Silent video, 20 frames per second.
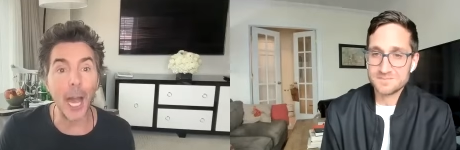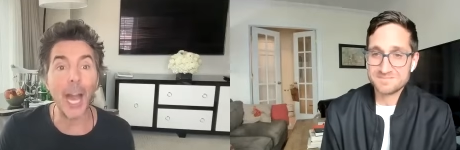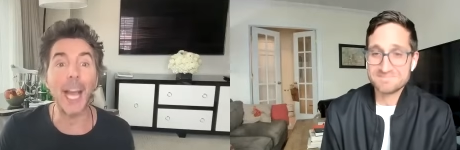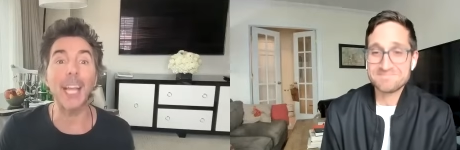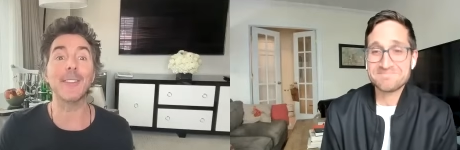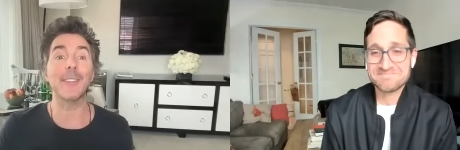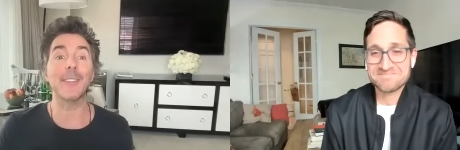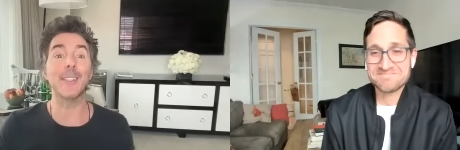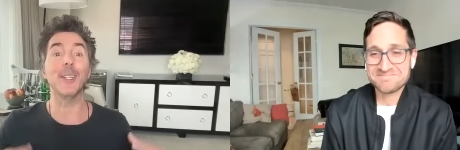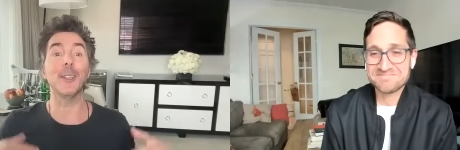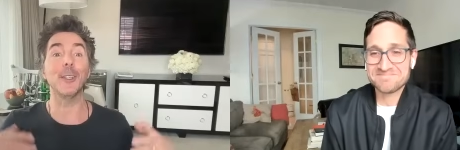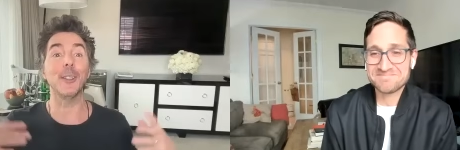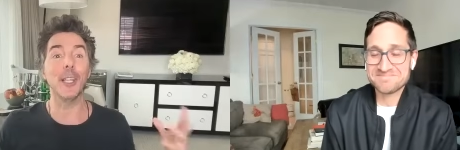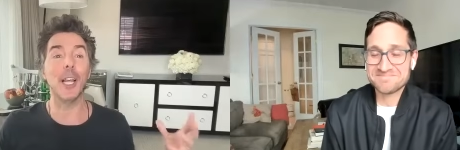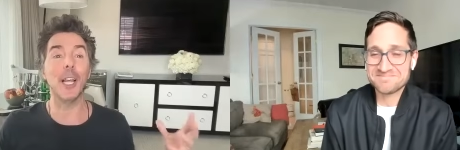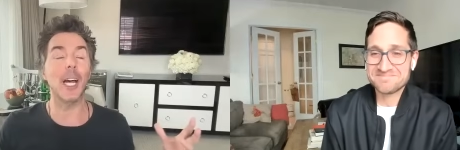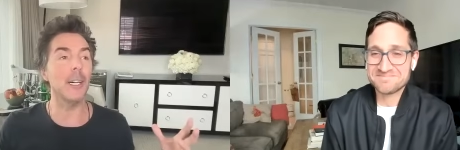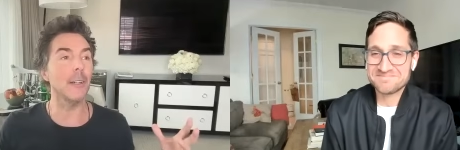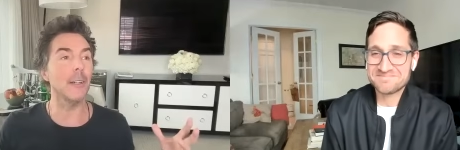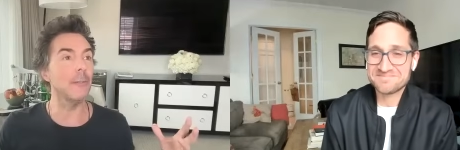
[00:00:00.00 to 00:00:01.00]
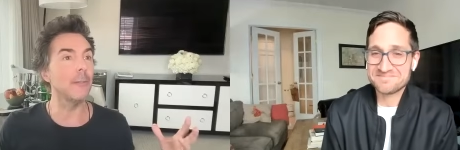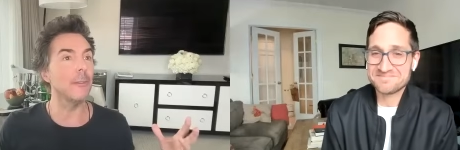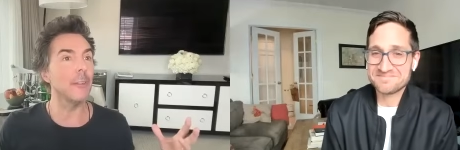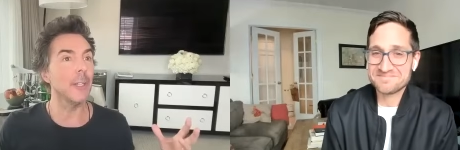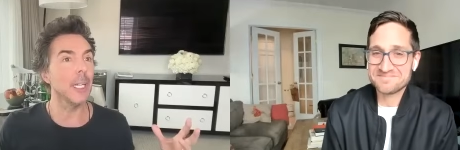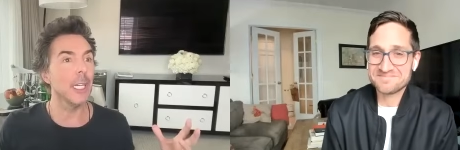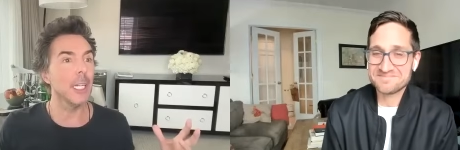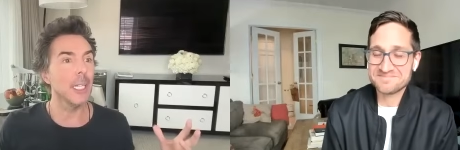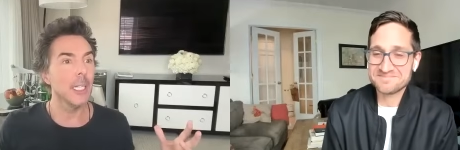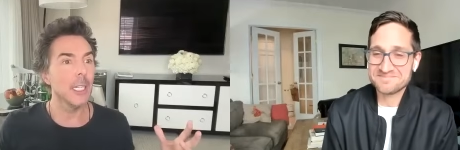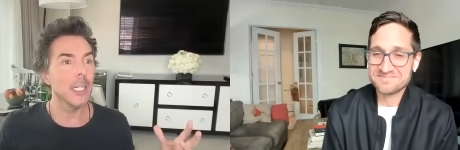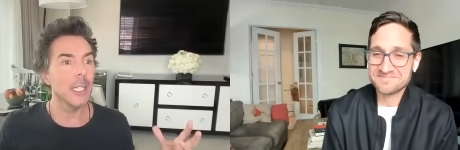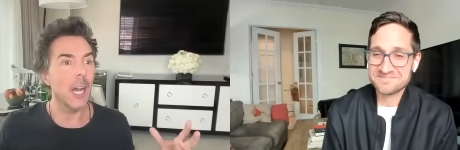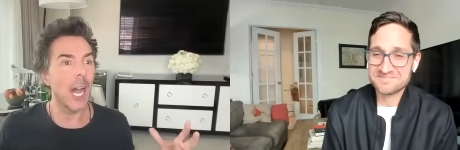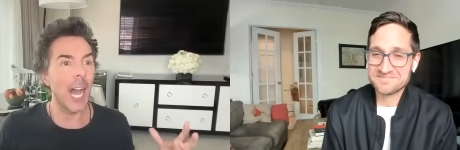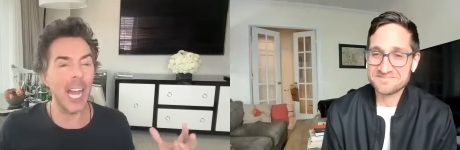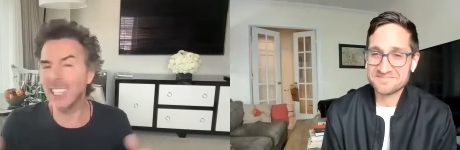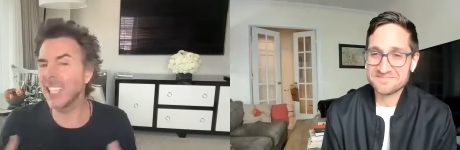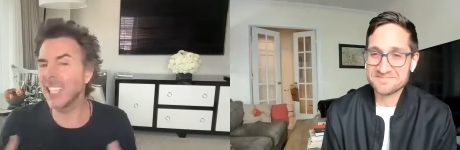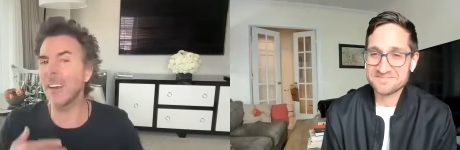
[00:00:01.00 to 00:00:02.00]
Speaker 1: I still love
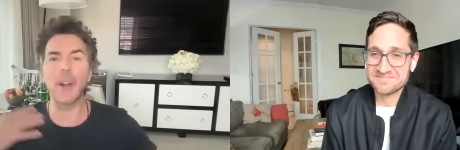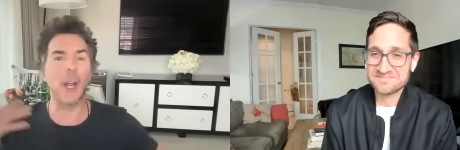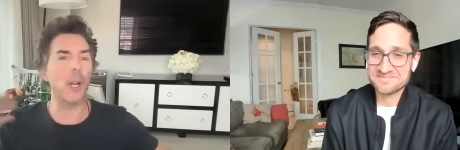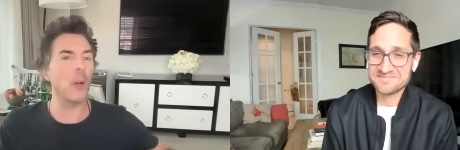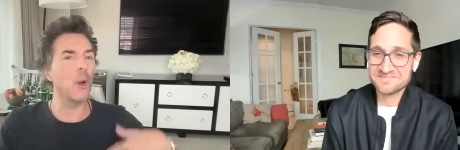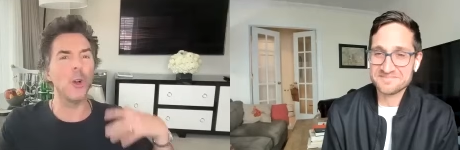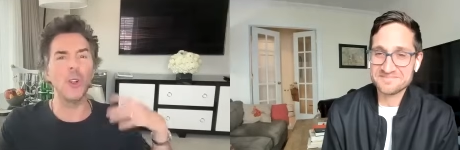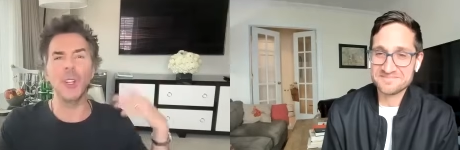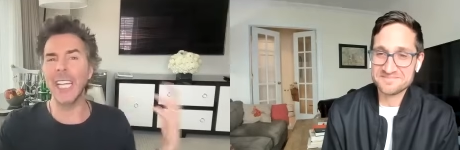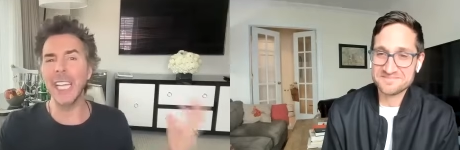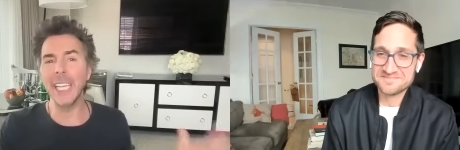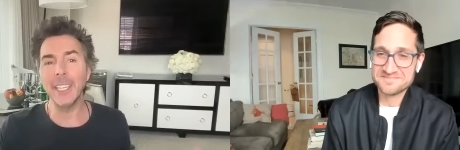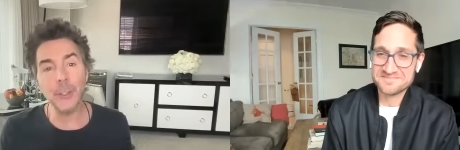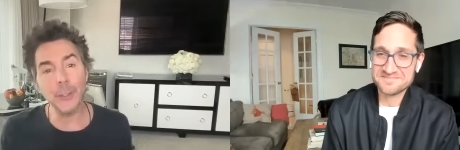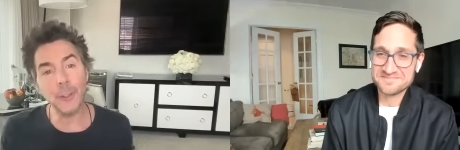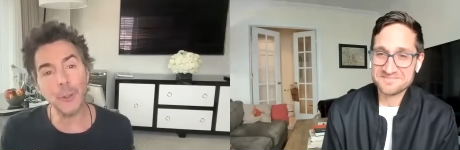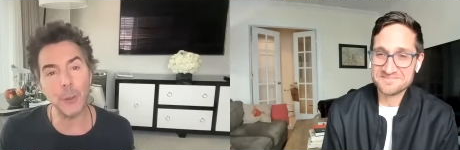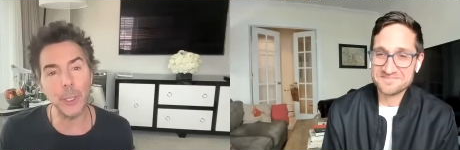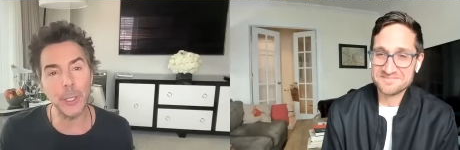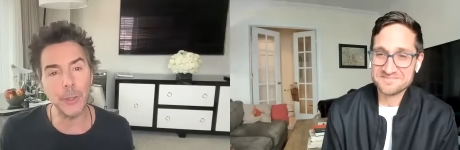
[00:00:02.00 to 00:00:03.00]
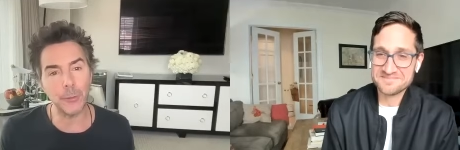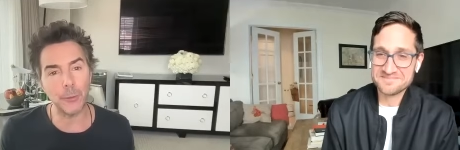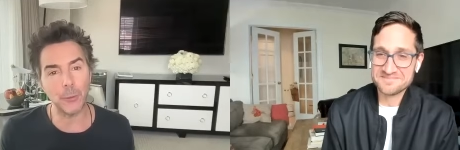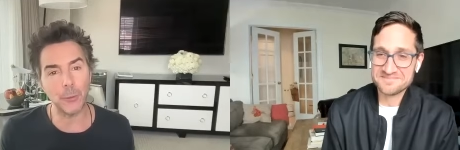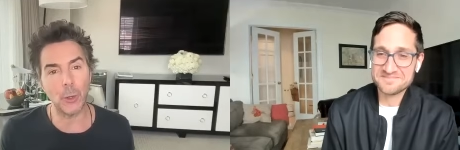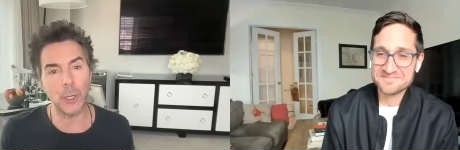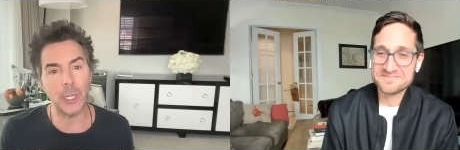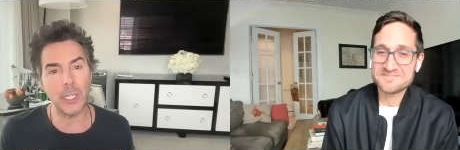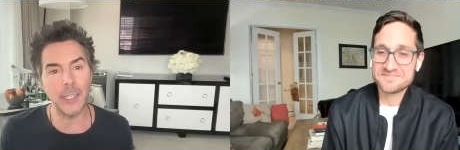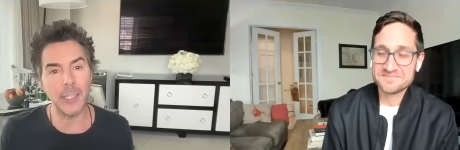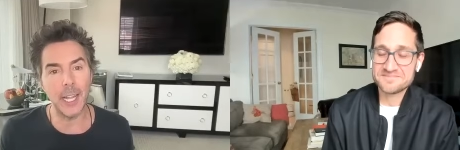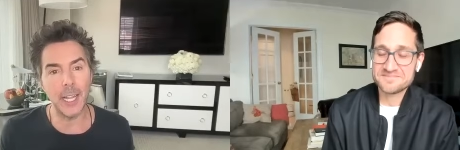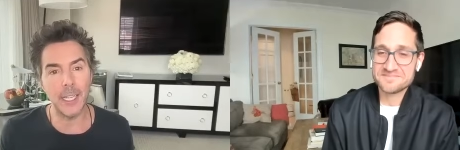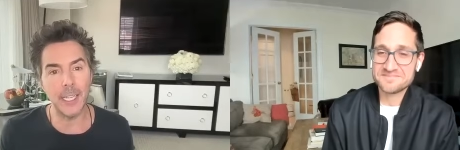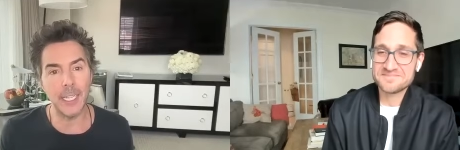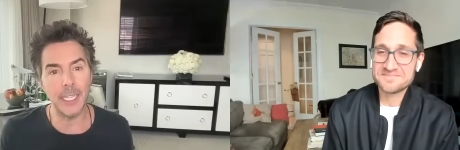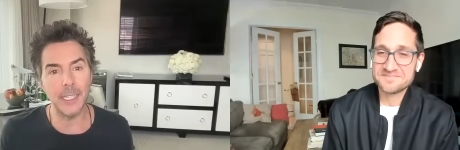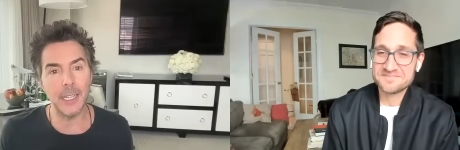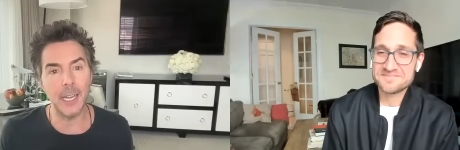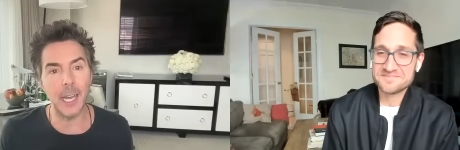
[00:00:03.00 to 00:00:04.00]
I love our whole industry of
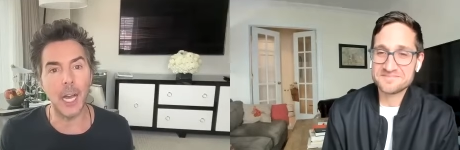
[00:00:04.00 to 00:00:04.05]
storytelling.